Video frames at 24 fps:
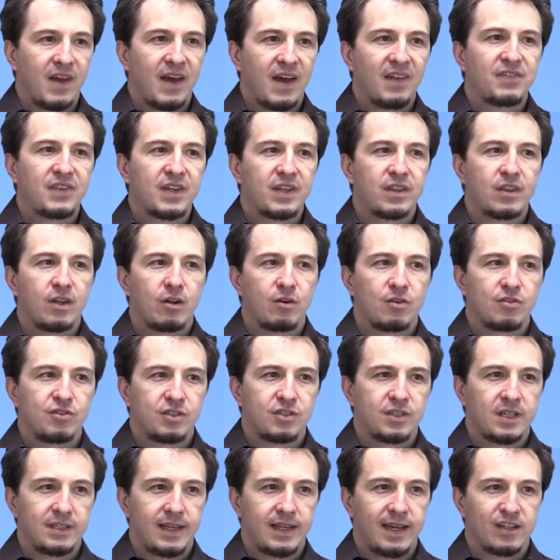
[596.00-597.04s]
That
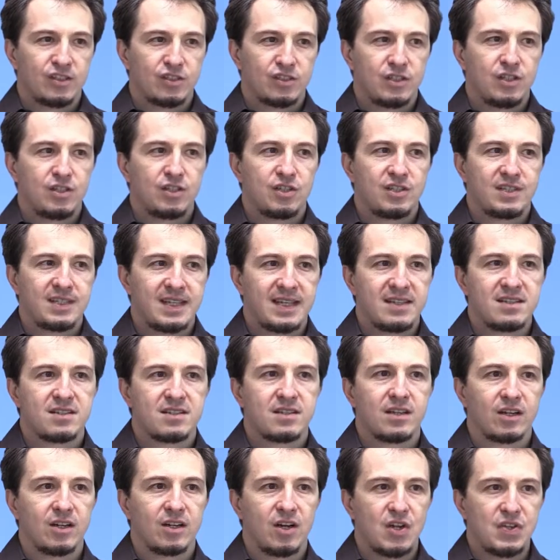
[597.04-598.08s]
technology that actually
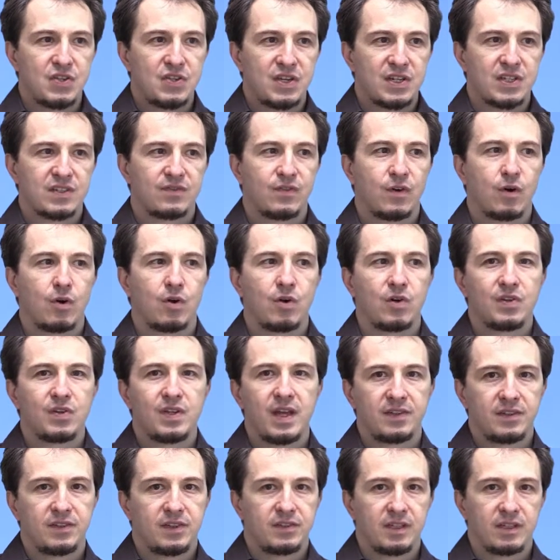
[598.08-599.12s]
sets the context for all
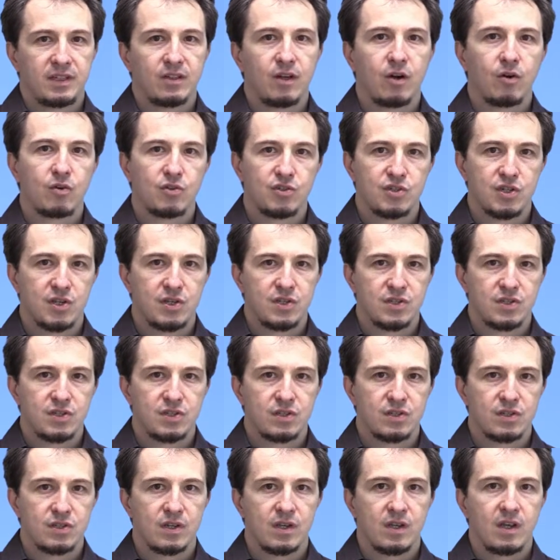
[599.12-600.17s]
the other
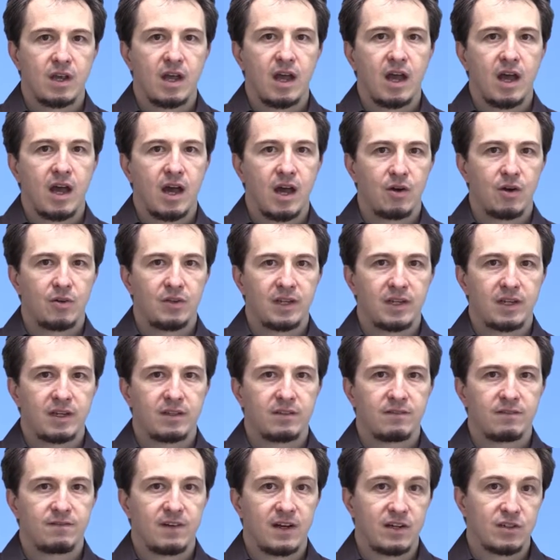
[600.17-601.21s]
technologies, how they
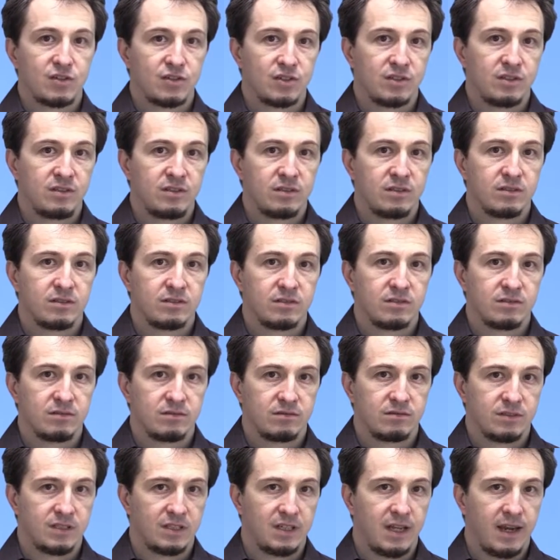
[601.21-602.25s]
can function,
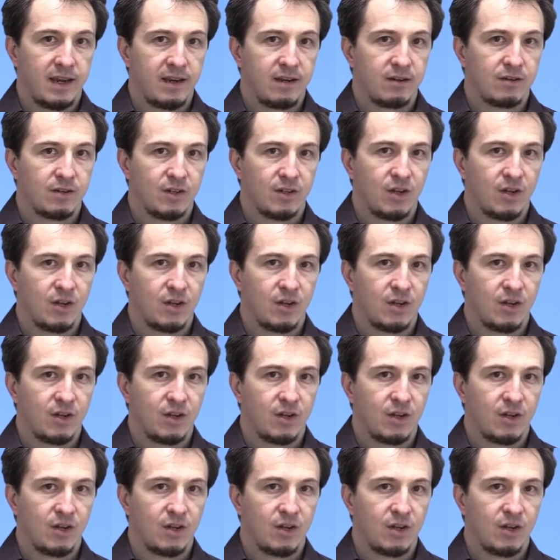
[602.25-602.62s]
today